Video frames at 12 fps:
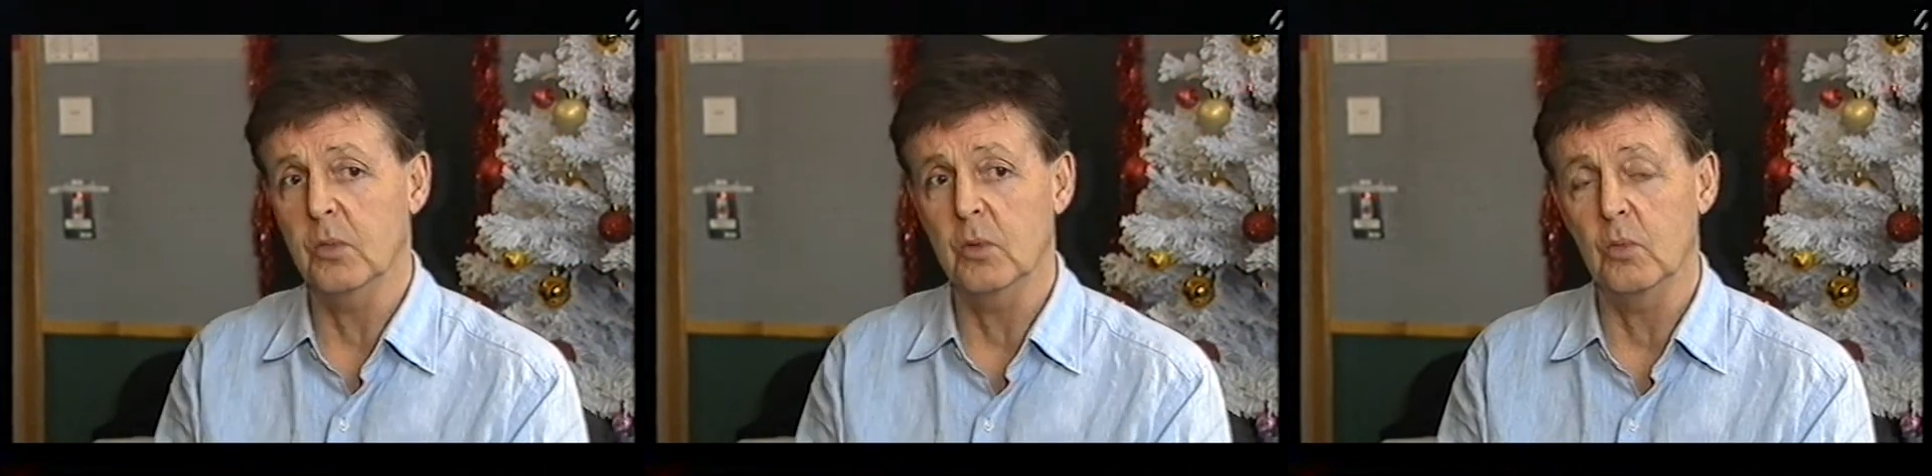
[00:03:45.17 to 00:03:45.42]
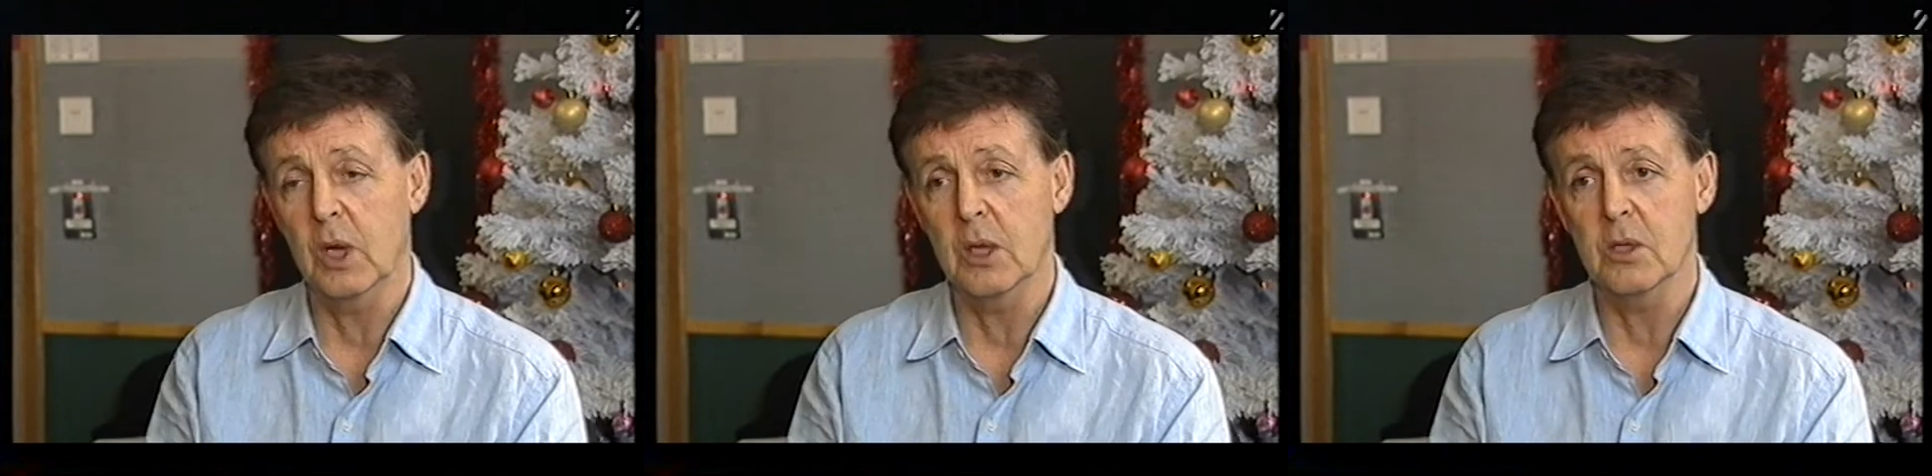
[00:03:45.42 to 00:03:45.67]

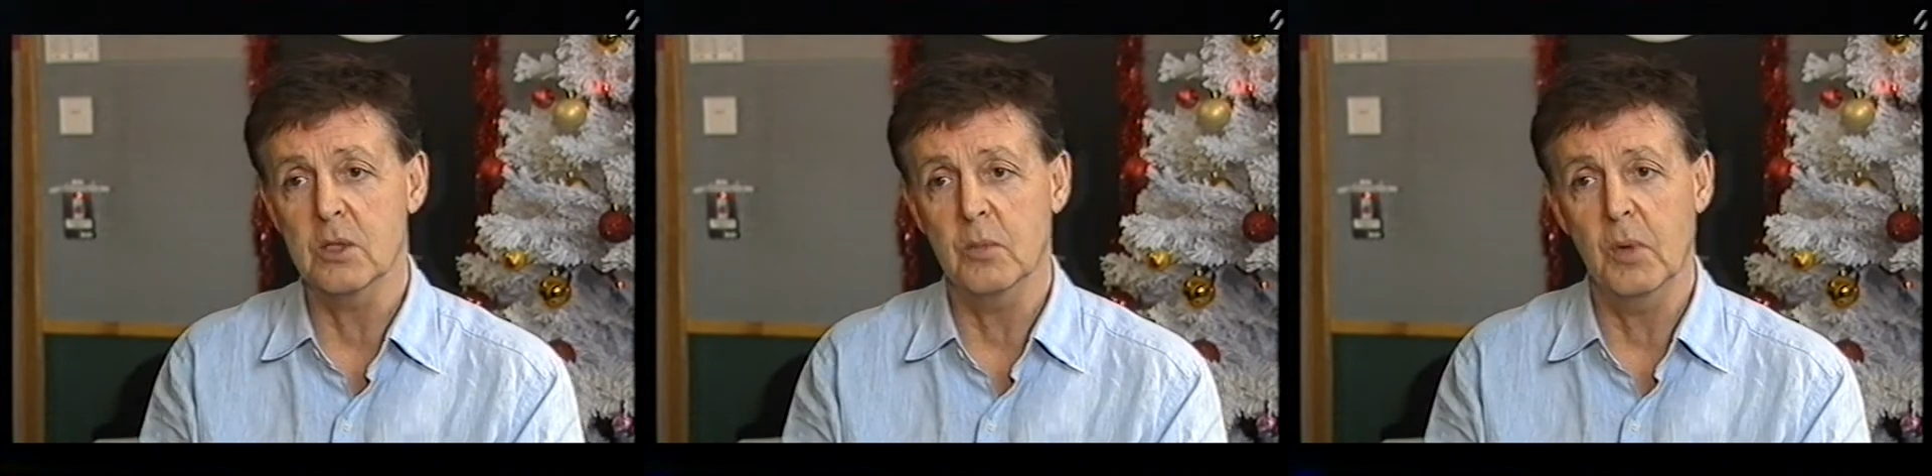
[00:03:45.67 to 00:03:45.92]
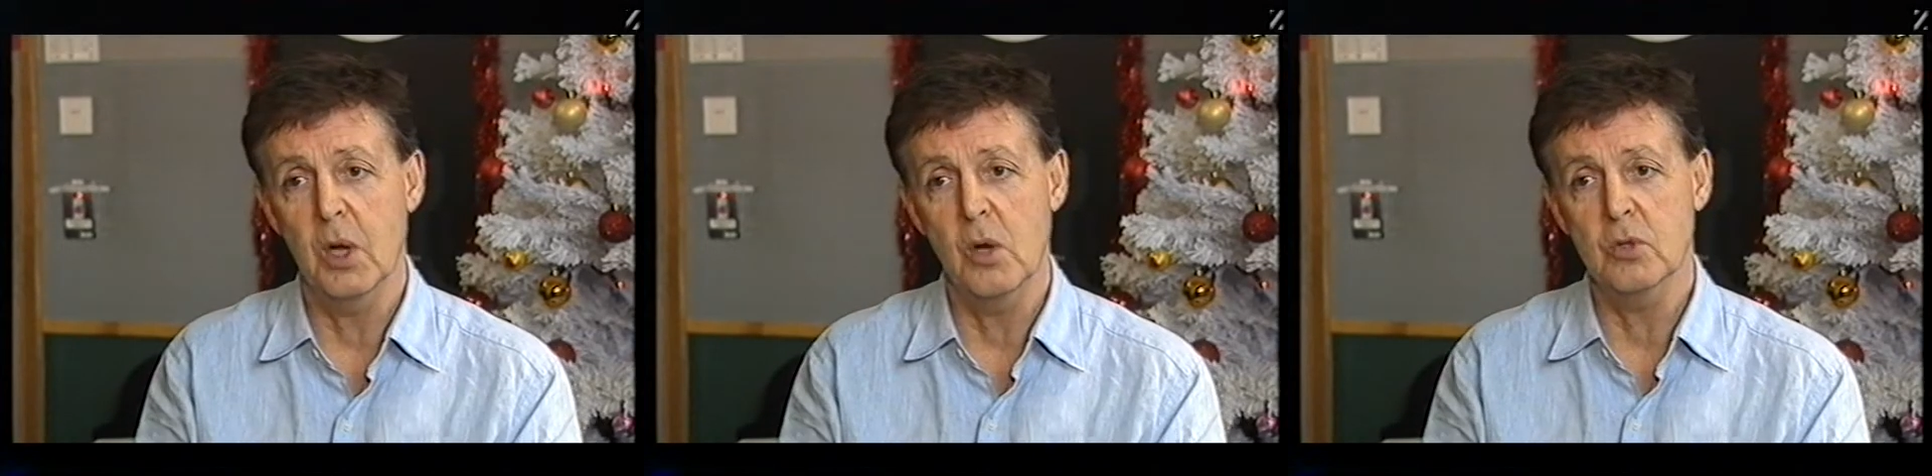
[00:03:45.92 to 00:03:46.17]
Wings
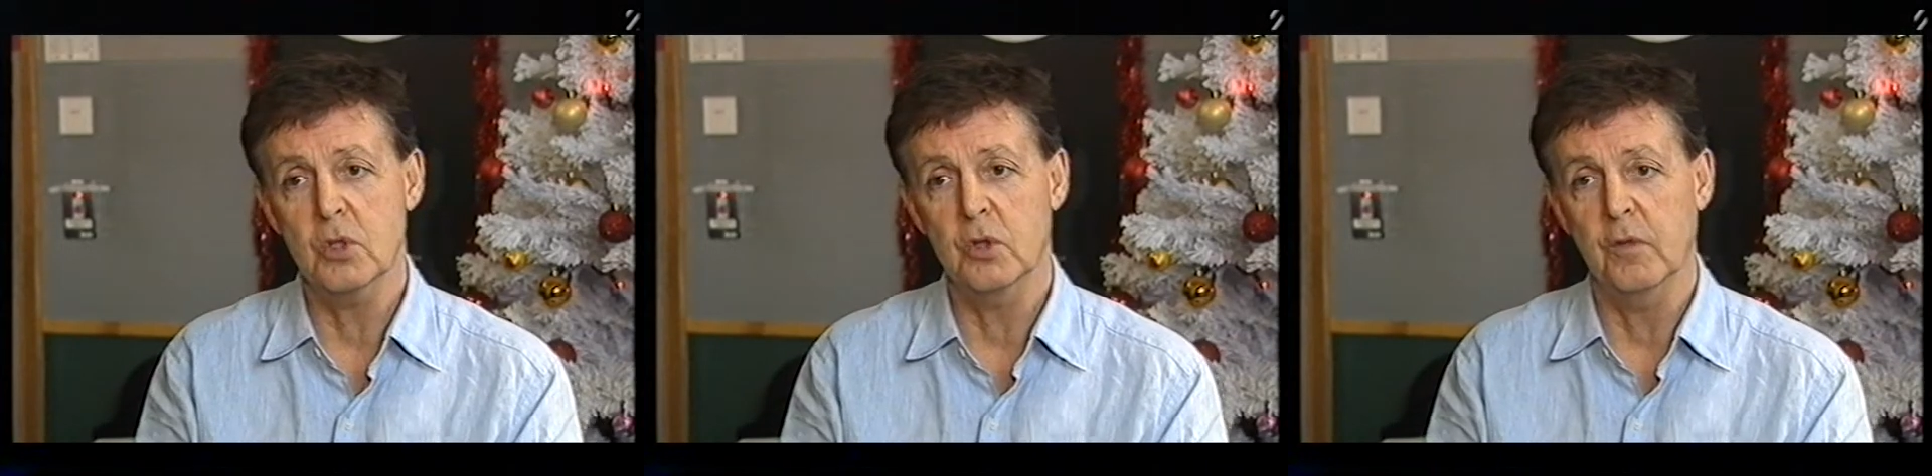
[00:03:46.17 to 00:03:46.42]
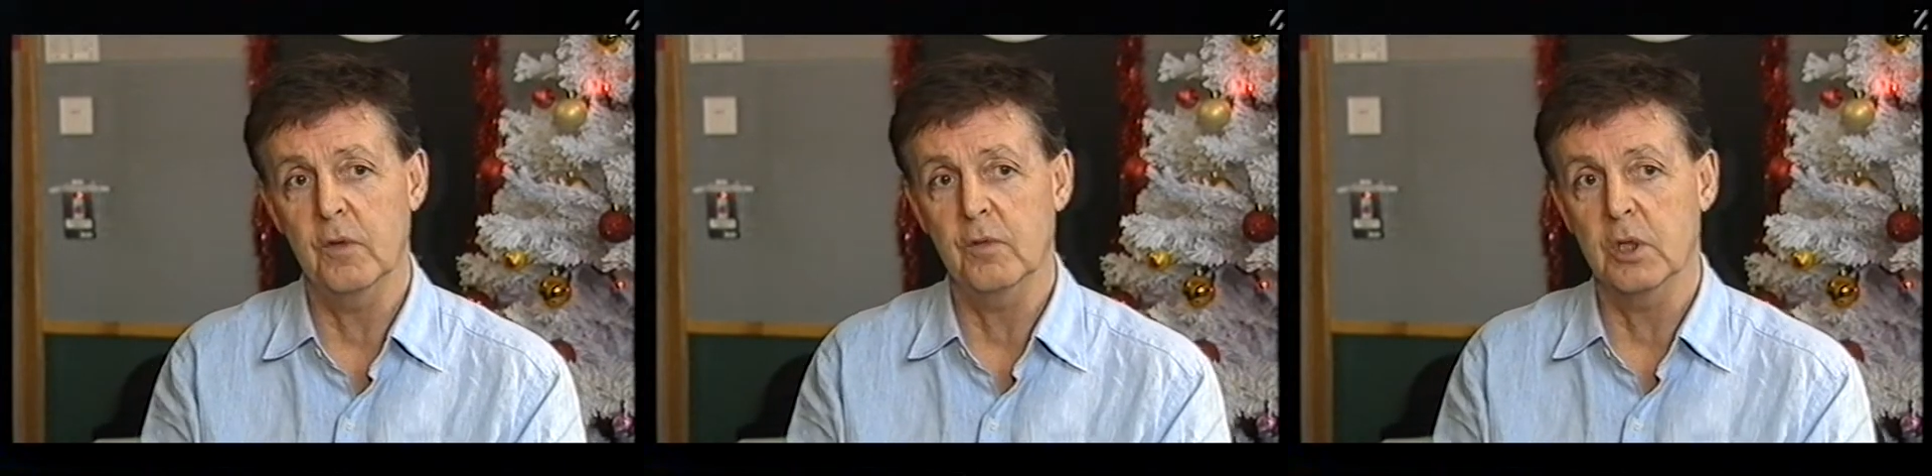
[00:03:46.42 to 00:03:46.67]
and my own
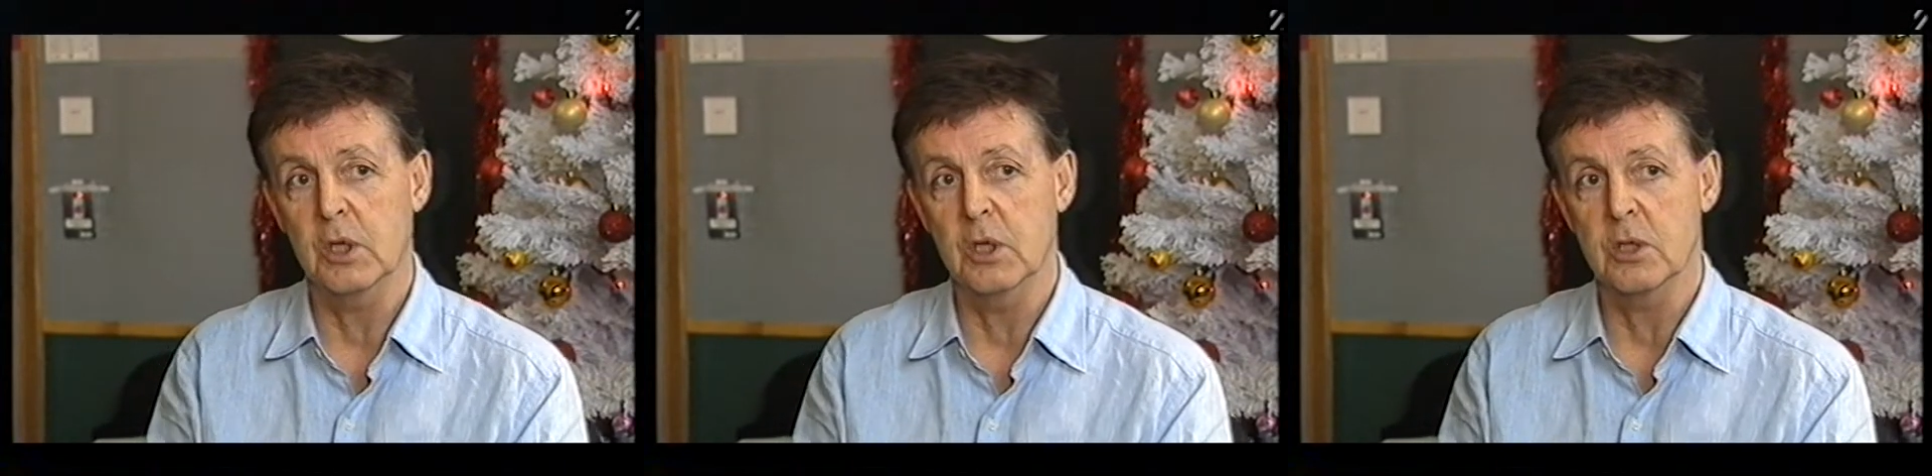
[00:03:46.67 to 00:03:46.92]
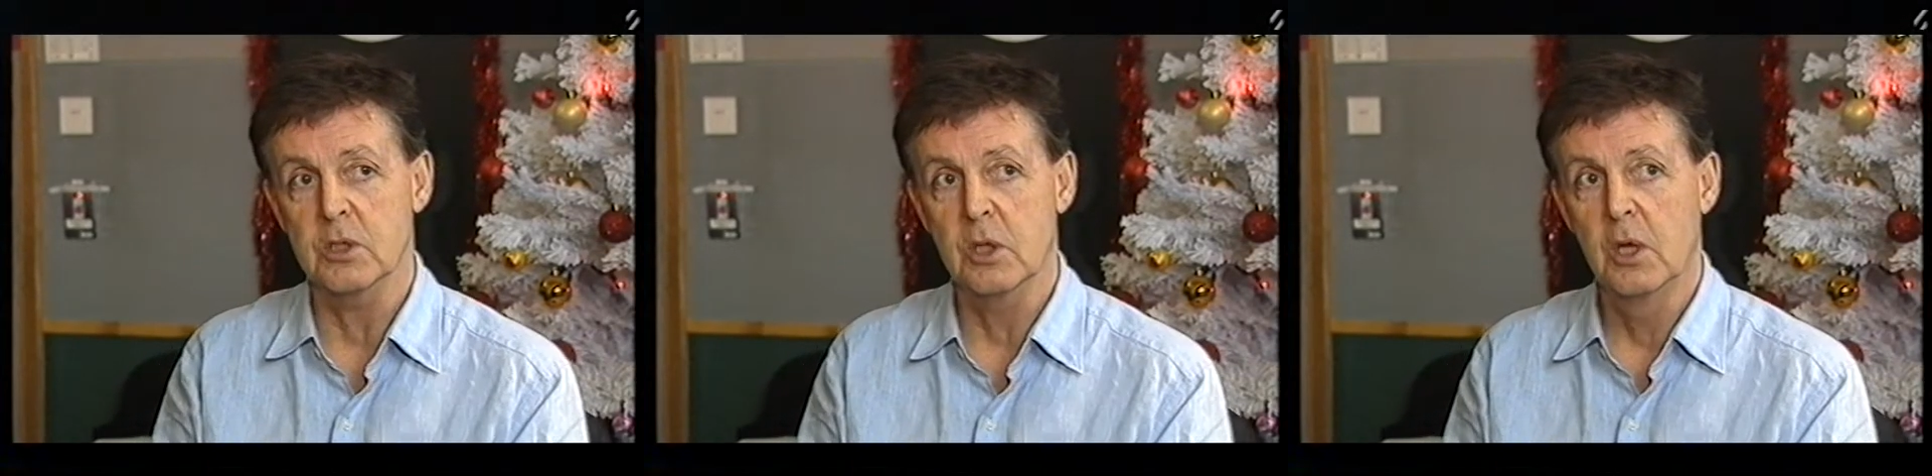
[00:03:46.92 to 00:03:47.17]
stuff over the
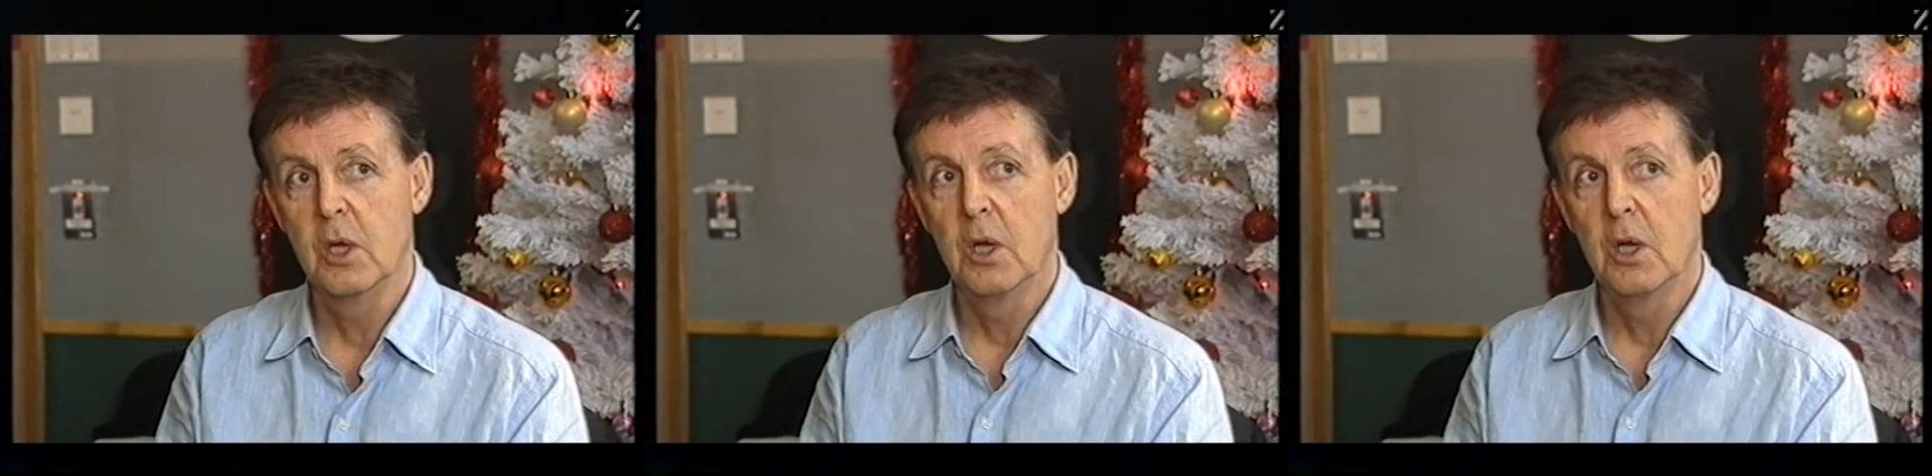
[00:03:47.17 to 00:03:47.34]
years,